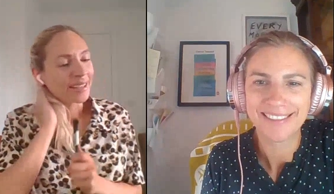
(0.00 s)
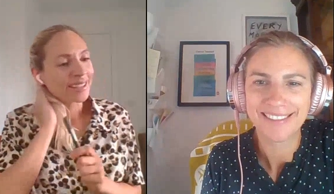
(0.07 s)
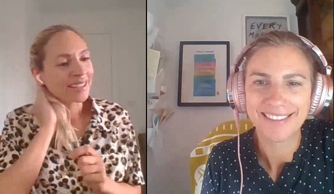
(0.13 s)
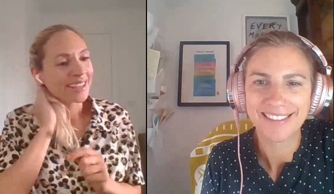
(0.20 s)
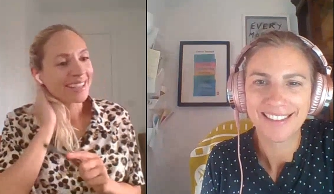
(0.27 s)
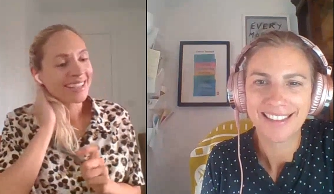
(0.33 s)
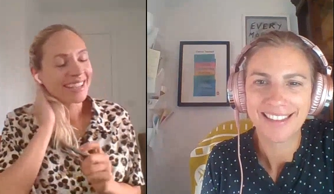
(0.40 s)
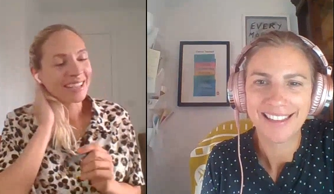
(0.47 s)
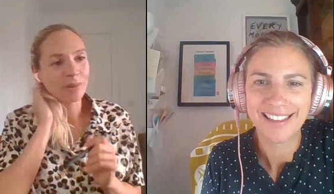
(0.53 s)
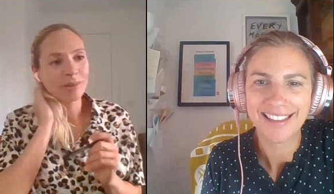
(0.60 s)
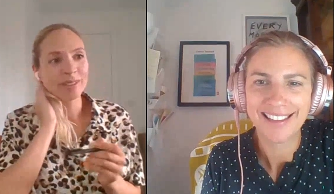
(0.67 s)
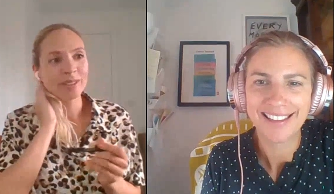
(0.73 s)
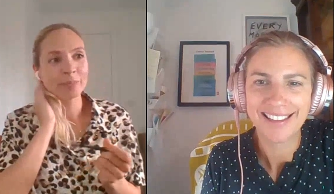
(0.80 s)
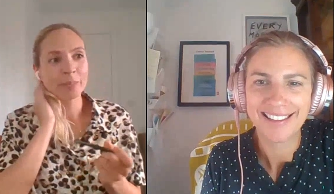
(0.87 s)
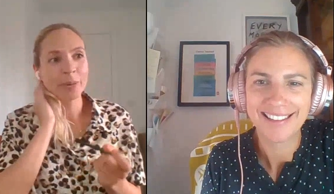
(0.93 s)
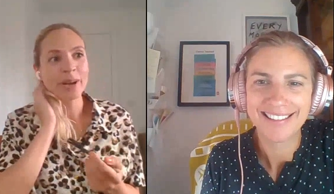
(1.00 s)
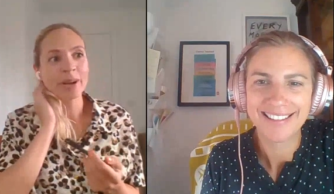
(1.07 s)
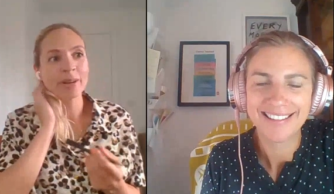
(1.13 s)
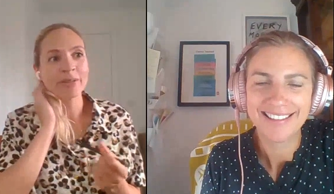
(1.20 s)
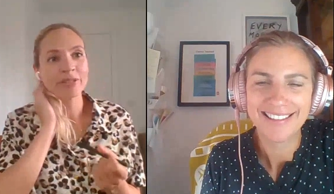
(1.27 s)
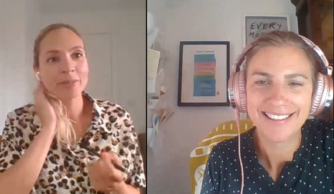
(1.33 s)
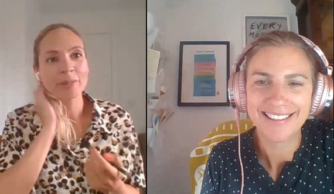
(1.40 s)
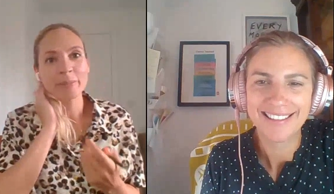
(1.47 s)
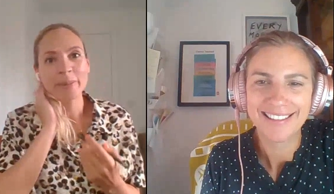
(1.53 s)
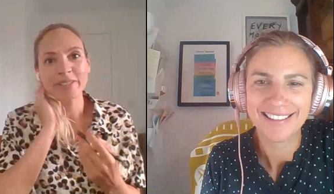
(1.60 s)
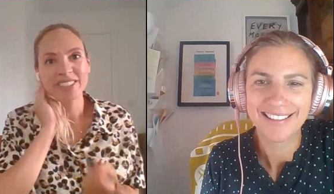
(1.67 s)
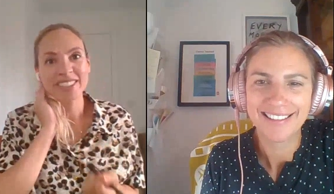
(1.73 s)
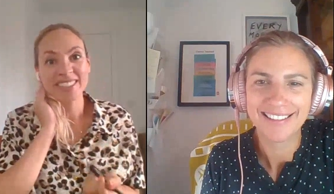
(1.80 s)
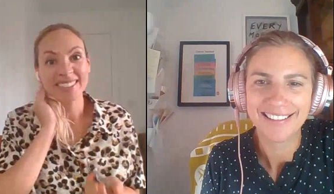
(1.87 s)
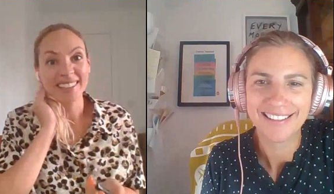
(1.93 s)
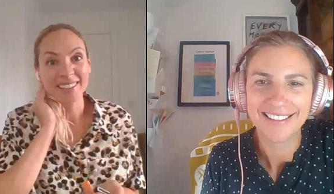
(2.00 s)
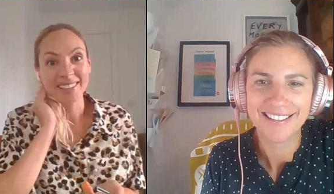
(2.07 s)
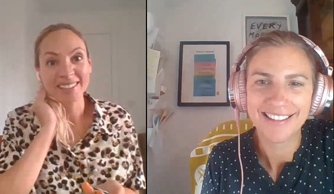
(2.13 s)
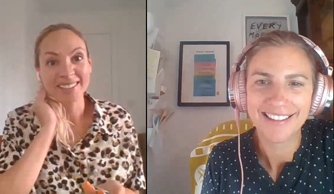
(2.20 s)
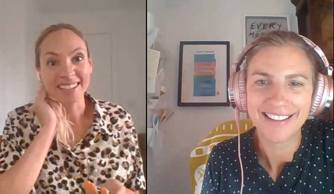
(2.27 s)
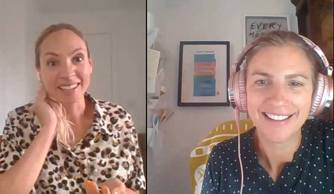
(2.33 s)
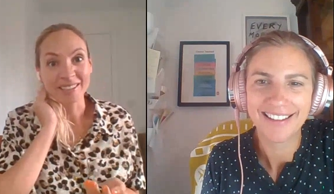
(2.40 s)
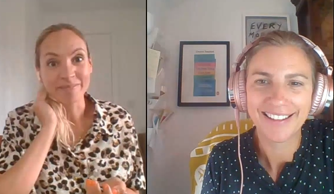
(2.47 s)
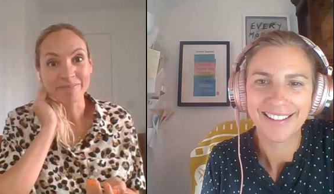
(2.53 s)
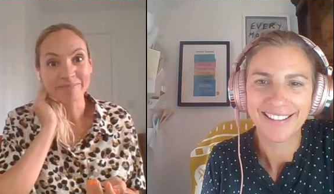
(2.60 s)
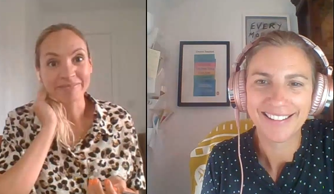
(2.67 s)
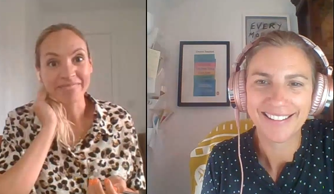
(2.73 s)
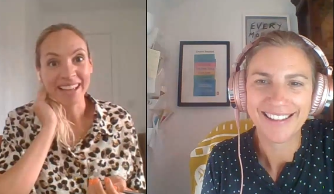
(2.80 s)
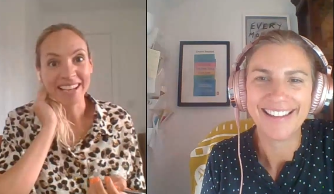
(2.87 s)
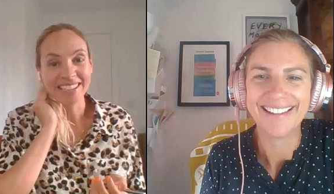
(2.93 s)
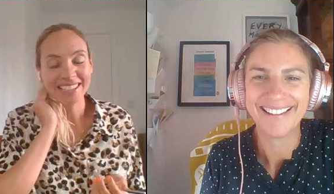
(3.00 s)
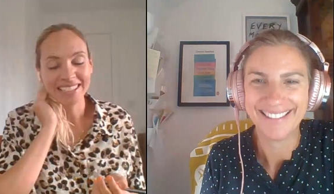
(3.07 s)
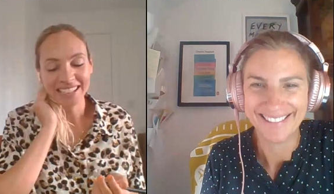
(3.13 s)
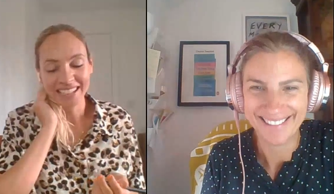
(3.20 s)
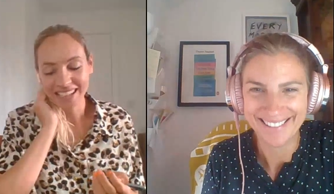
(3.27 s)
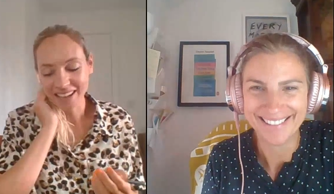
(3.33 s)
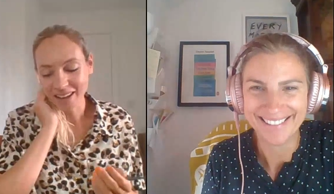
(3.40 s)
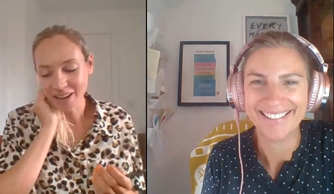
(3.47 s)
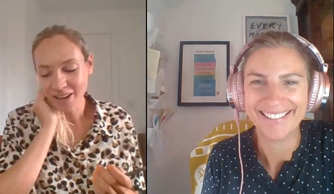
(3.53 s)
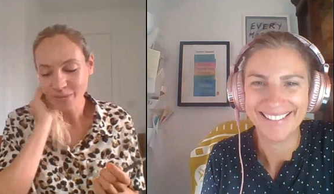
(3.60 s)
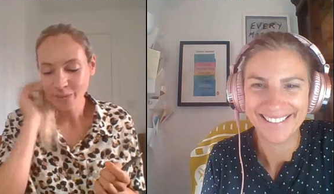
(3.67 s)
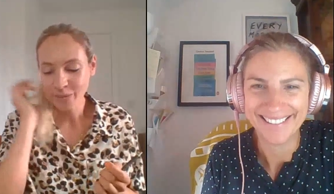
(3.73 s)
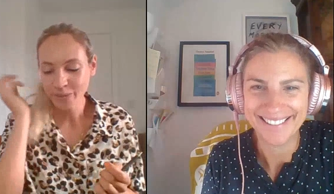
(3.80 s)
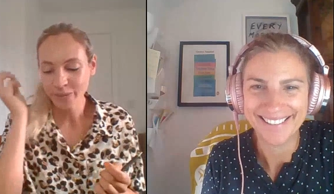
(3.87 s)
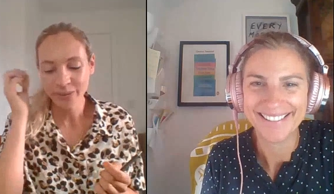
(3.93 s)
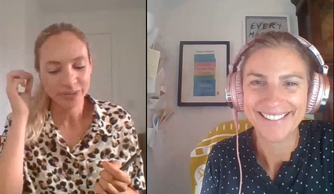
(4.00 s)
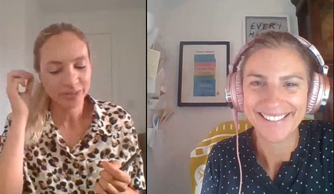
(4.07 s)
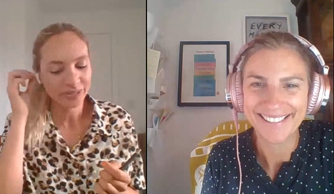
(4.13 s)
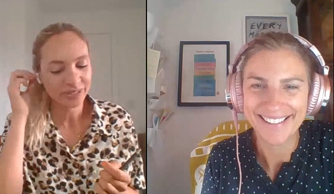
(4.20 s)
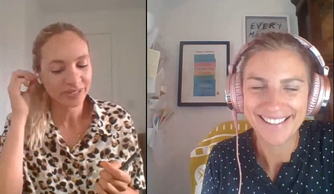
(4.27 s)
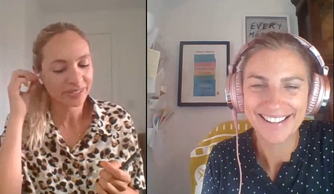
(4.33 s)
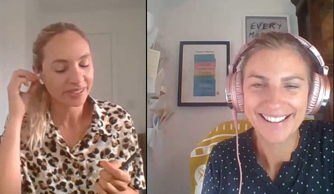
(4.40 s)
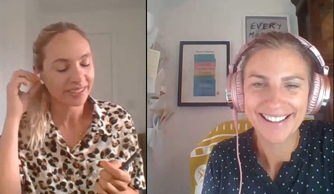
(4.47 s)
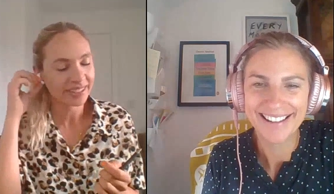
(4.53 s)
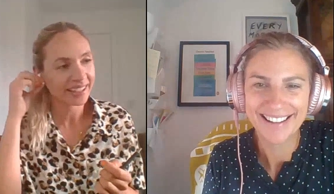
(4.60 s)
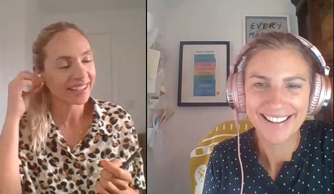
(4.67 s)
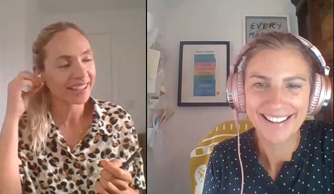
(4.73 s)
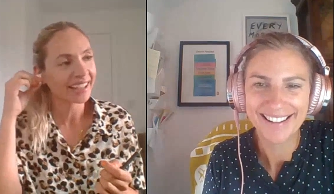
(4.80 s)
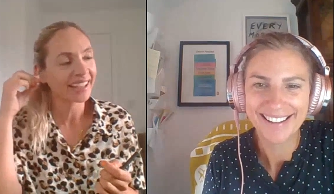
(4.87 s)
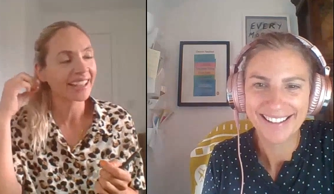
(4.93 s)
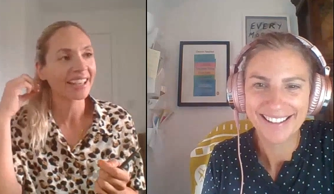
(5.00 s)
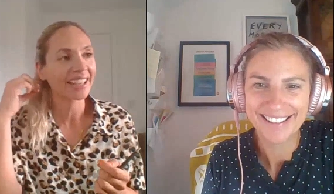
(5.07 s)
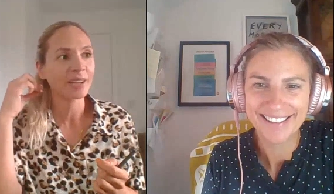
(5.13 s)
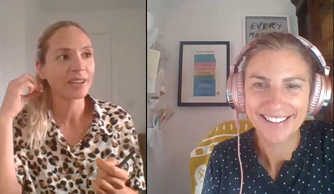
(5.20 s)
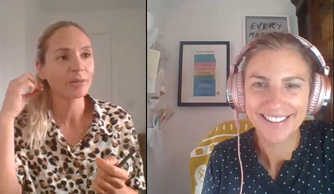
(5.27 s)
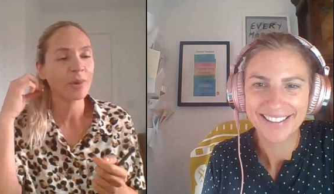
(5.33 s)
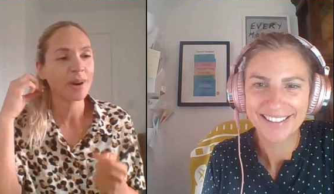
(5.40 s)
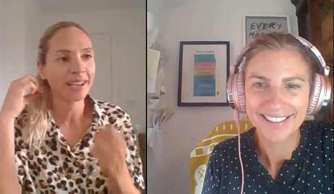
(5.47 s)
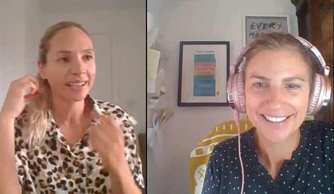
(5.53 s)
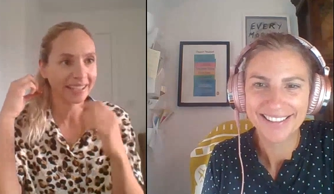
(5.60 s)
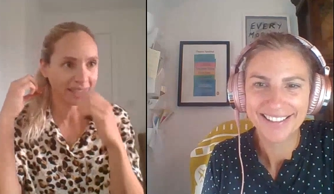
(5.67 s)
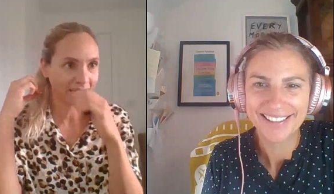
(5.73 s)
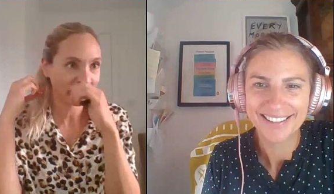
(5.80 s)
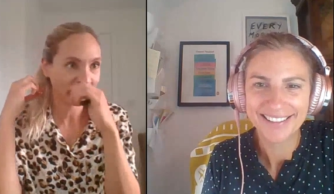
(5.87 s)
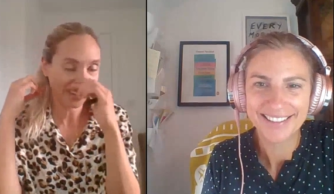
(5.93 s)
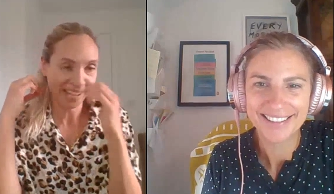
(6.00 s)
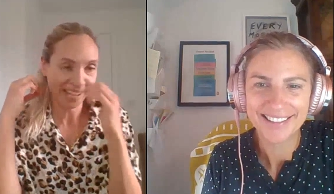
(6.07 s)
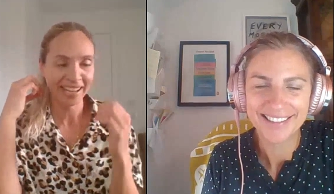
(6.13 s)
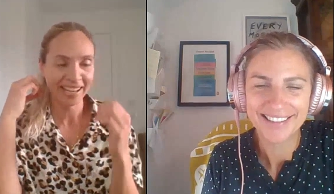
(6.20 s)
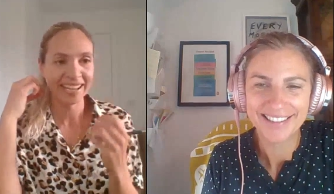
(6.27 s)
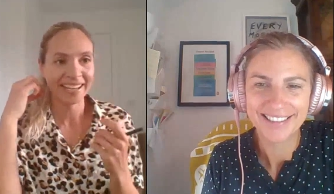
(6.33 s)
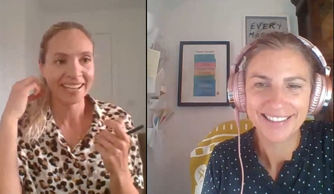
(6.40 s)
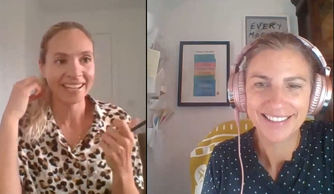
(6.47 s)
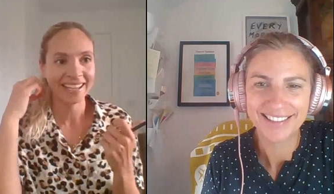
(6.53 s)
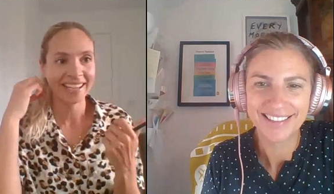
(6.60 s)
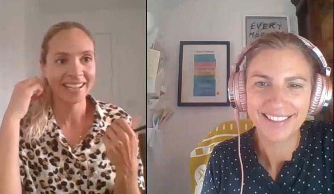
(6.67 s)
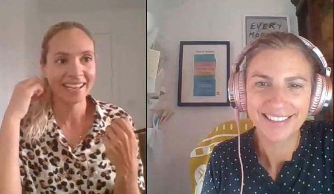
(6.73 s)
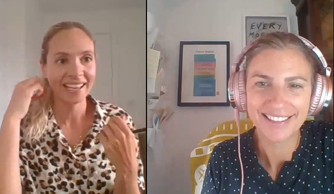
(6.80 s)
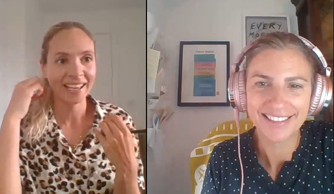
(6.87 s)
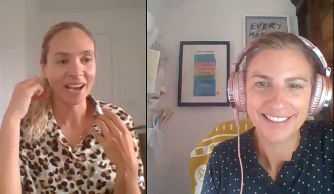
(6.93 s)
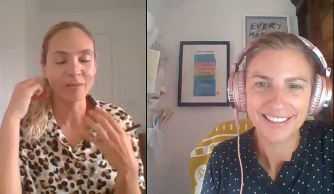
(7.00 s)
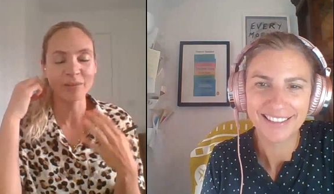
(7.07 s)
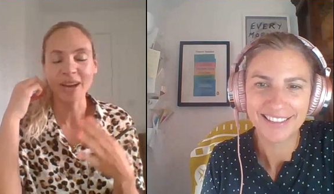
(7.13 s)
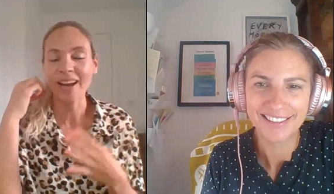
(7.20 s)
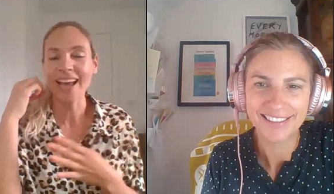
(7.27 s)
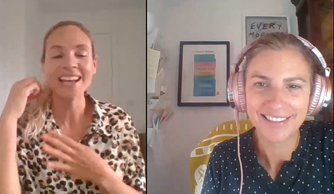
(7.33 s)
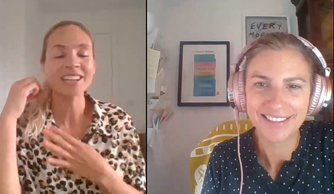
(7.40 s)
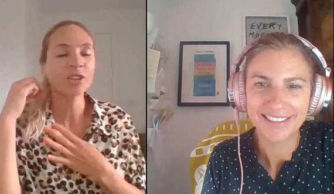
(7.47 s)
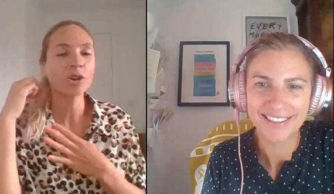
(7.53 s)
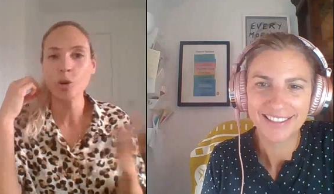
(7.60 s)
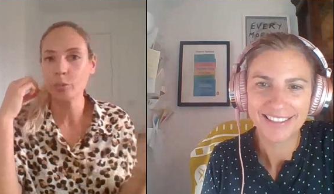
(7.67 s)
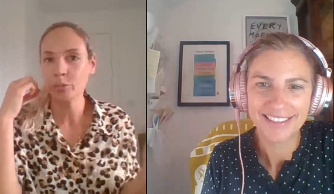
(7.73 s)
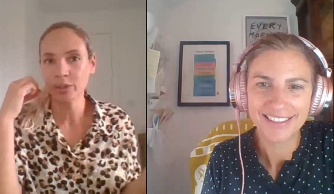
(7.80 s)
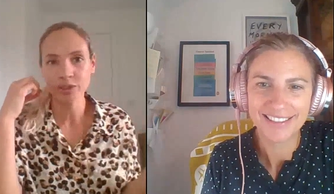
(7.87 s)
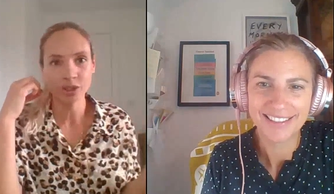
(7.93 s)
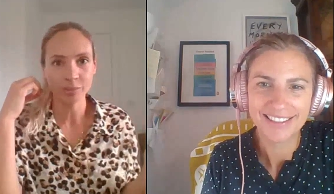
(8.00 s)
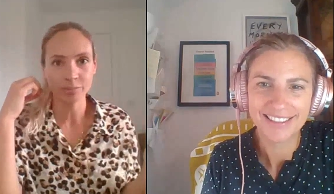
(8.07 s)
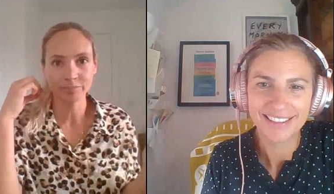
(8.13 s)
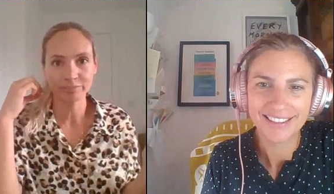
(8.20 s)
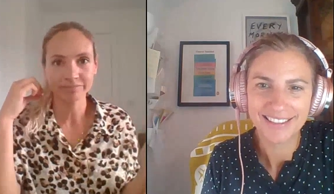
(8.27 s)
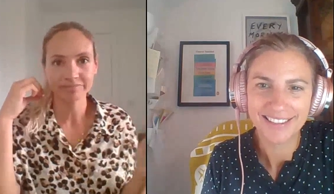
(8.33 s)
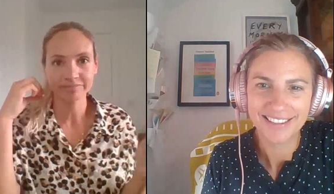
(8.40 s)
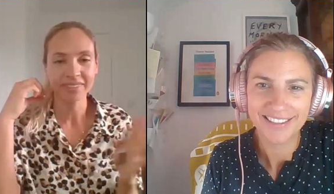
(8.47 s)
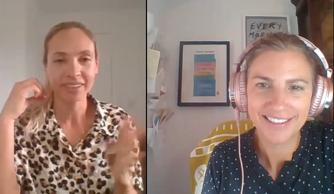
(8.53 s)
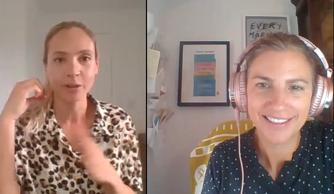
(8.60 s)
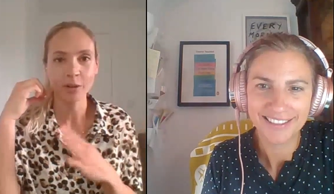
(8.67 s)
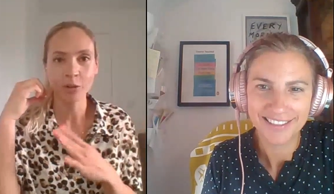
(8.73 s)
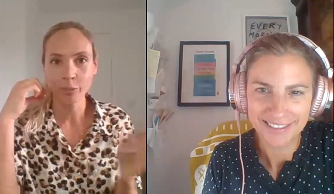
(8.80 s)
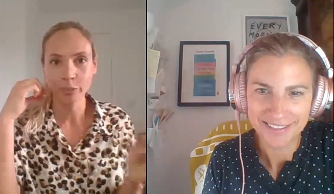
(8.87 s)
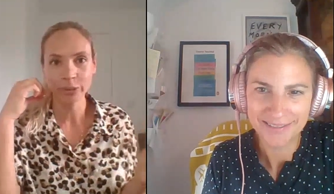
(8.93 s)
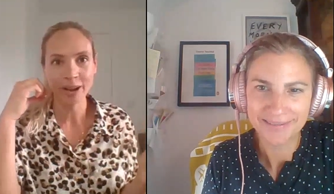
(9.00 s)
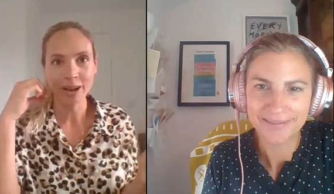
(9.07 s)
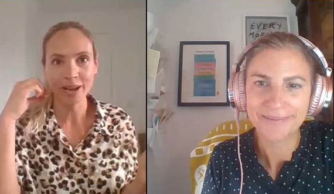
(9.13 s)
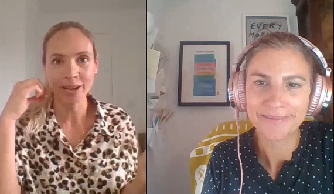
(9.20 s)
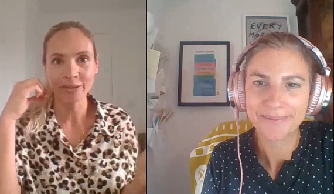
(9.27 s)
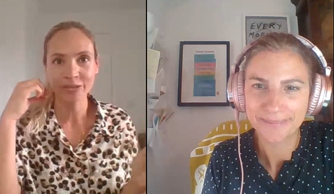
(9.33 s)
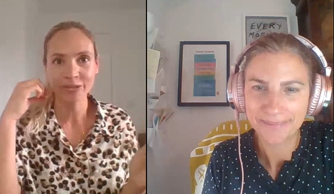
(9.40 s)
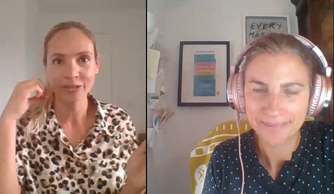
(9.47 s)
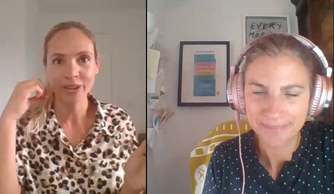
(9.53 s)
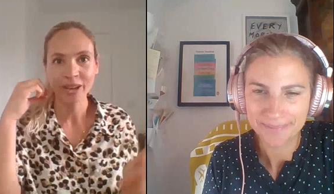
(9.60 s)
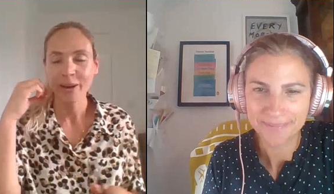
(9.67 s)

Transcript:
Speaker 1: it, it all sprang from a bit of a disaster, actually. I was working for a. I, I had a corporate job, a corporate life.